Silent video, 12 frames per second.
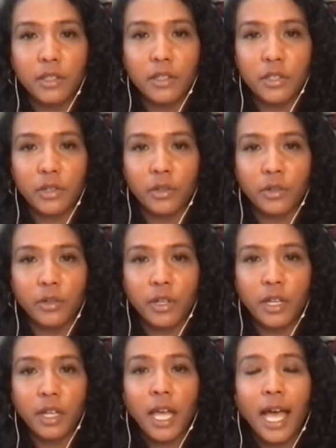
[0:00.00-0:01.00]
So
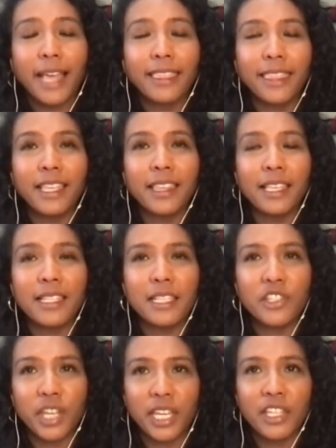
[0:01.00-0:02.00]
I think things
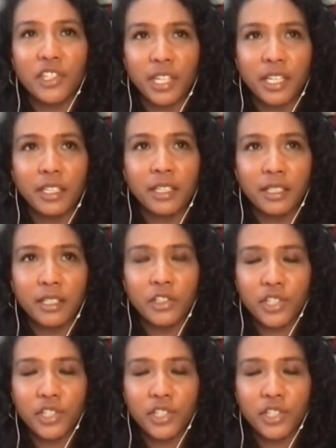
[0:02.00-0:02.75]
are changing.